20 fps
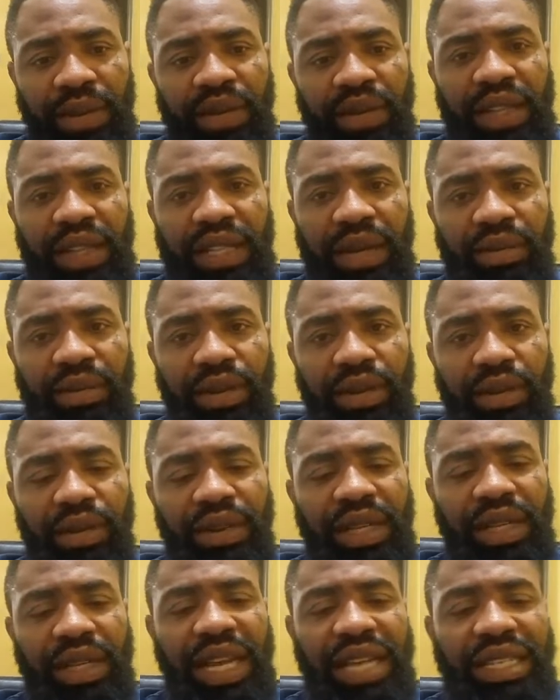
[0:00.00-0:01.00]
me give you an example.
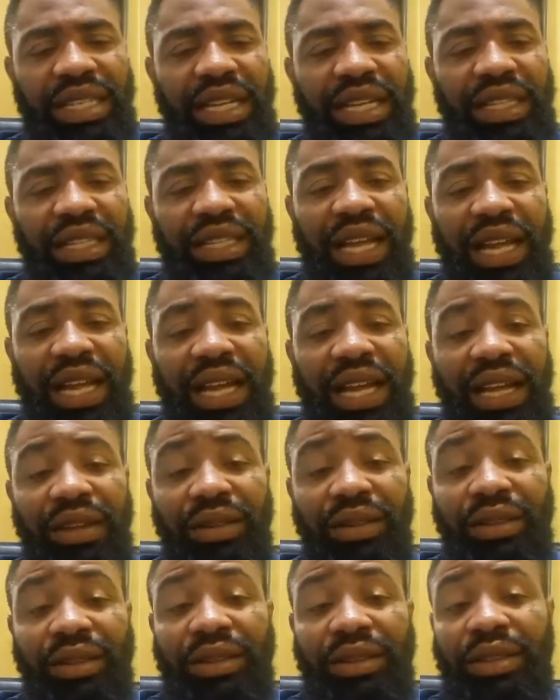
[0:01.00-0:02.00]
People say they are selling tiger
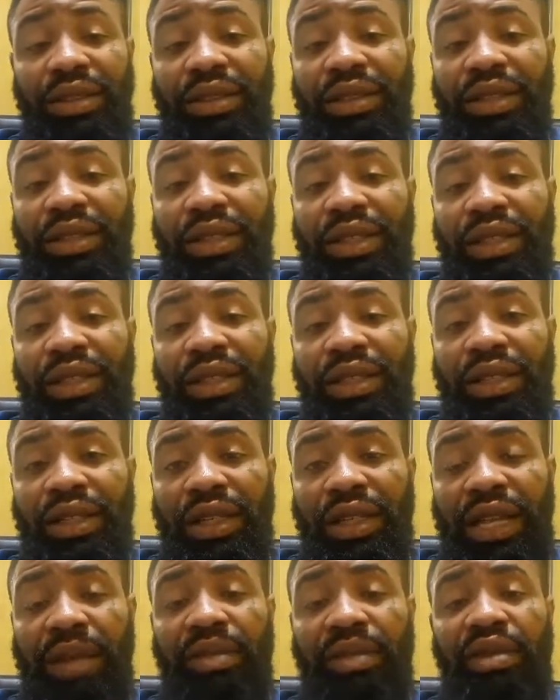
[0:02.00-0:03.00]
nuts.
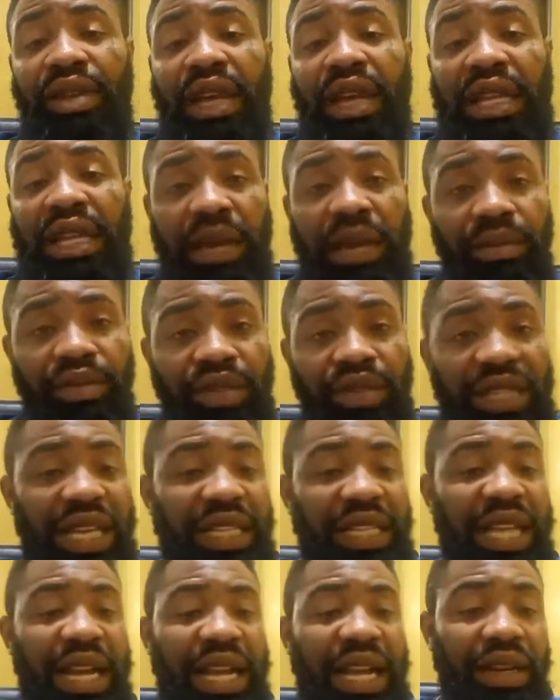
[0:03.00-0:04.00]
Let me give you an example. You sell
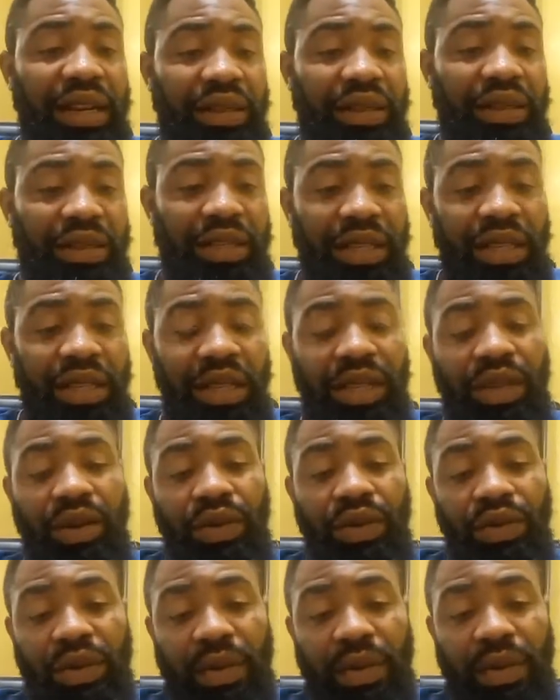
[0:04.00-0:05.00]
tiger nuts.
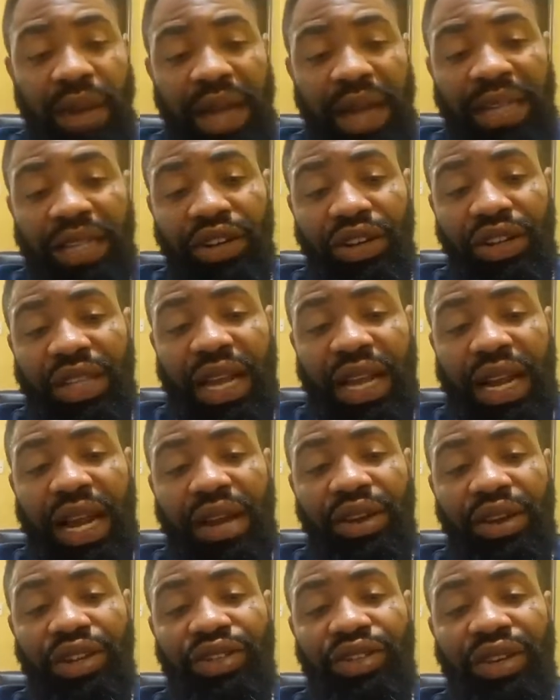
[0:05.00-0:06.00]
We buy your tiger
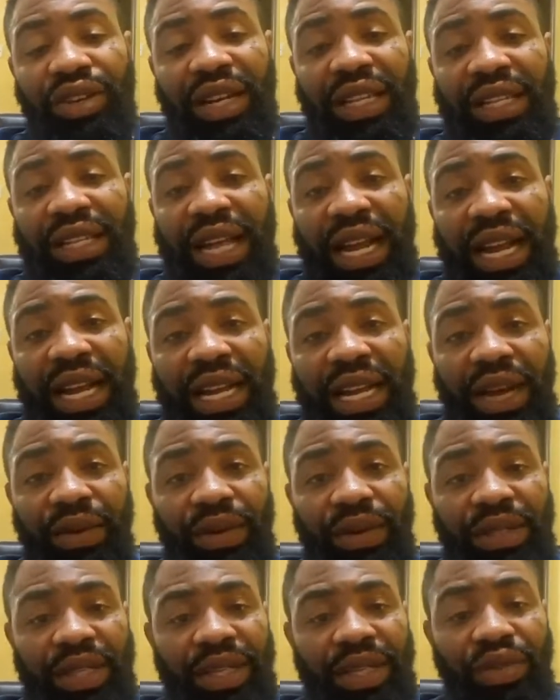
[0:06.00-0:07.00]
nut. It's only tiger that
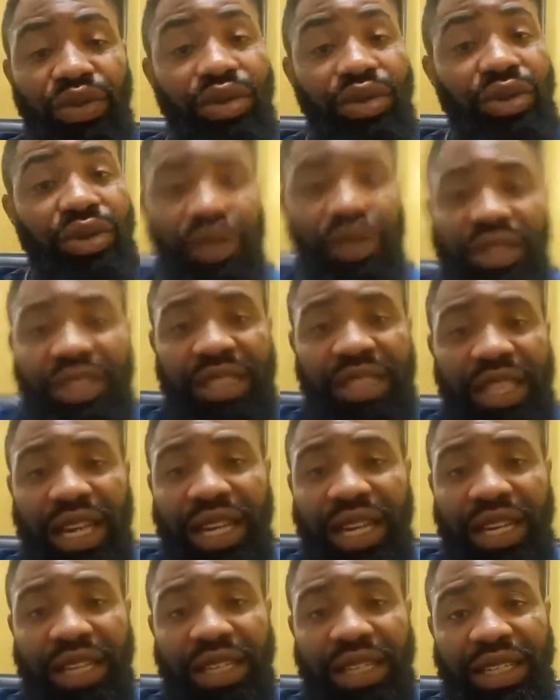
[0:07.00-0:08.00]
we see. No nuts
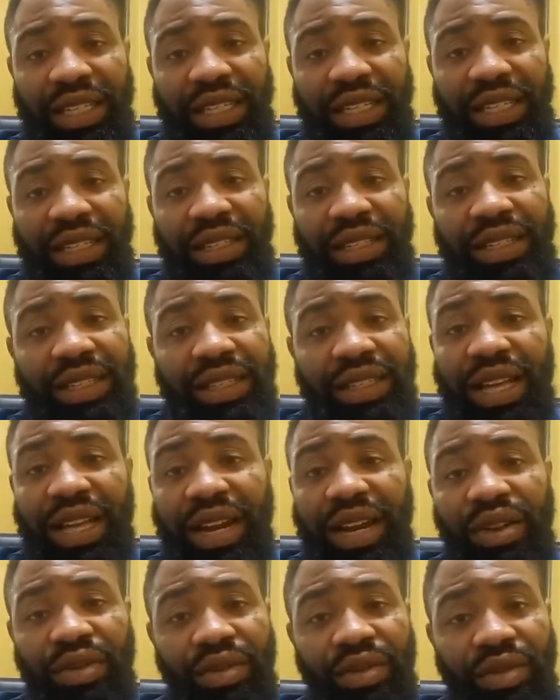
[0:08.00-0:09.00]
there.
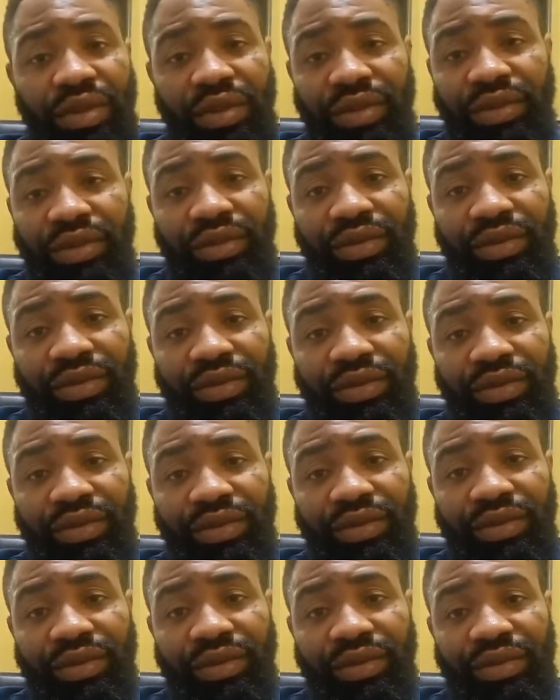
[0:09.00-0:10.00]
Zero.
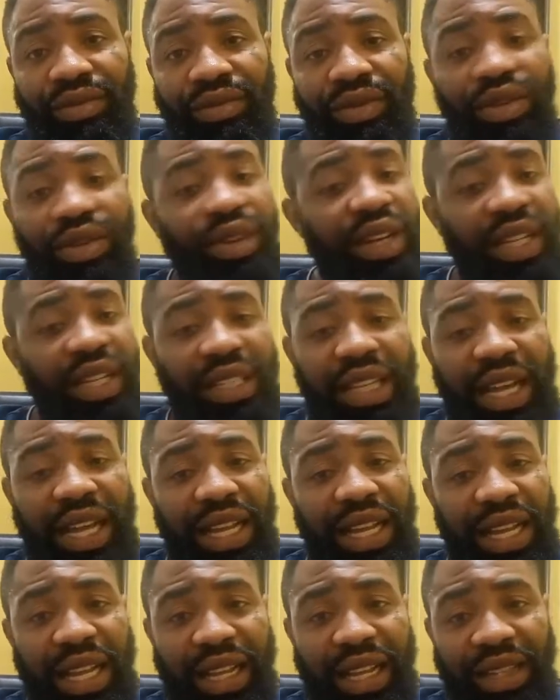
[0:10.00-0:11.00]
Only
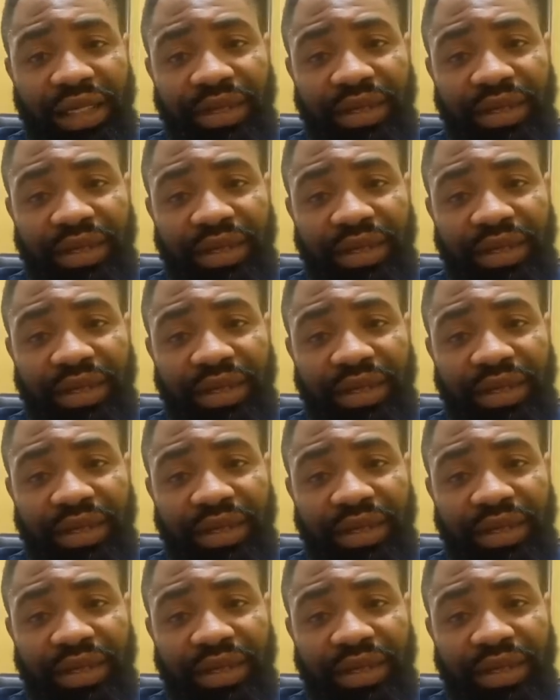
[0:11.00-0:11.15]
tiger.